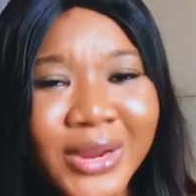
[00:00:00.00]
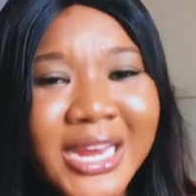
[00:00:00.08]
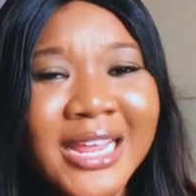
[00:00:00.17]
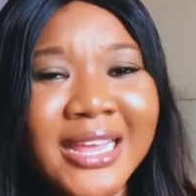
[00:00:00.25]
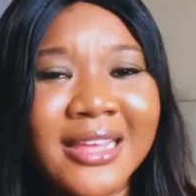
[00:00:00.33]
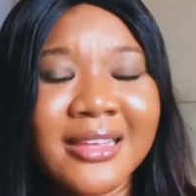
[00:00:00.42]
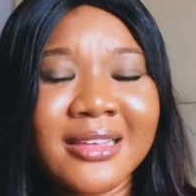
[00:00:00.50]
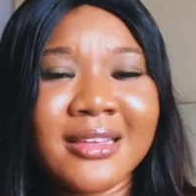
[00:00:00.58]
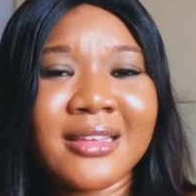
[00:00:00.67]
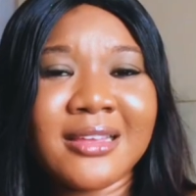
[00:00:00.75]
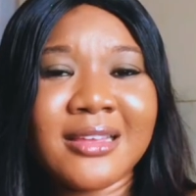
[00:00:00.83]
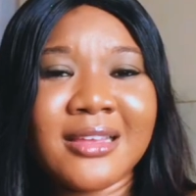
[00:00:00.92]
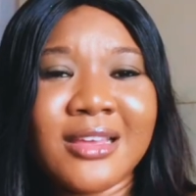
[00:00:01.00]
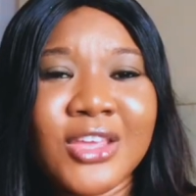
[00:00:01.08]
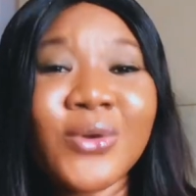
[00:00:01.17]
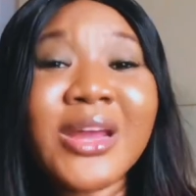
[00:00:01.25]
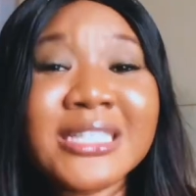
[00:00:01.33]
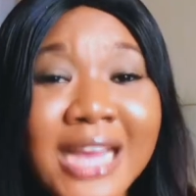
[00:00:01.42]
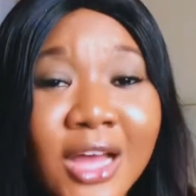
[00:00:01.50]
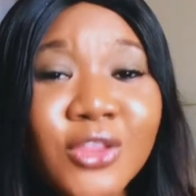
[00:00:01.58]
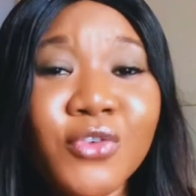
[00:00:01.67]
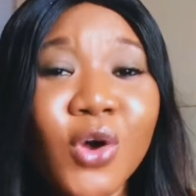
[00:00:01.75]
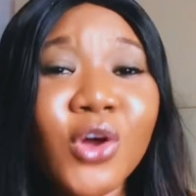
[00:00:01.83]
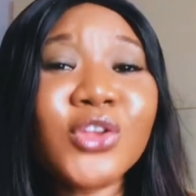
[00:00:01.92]
Really, you're a
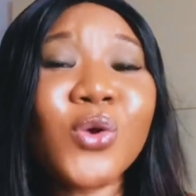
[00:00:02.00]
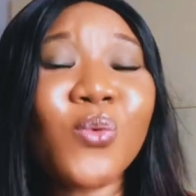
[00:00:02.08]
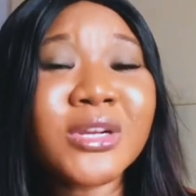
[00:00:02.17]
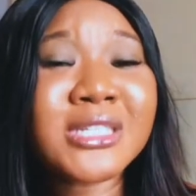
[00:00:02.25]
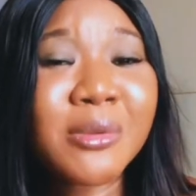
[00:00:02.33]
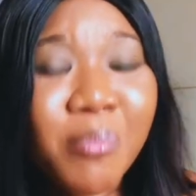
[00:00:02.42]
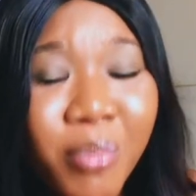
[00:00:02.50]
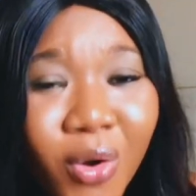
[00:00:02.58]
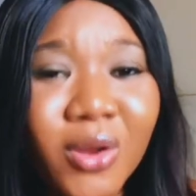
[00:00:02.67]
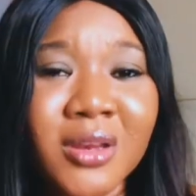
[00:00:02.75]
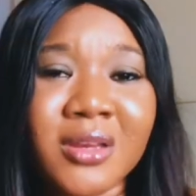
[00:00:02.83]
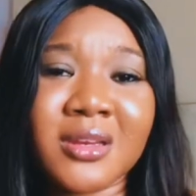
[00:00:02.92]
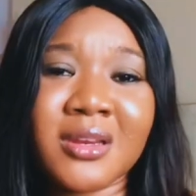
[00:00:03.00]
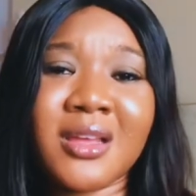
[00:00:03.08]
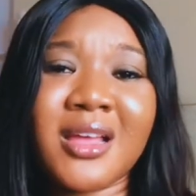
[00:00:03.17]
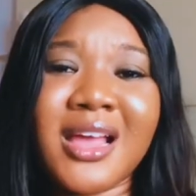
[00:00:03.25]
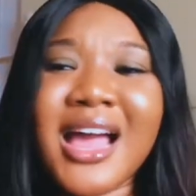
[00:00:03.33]
child of God, you're watching porn.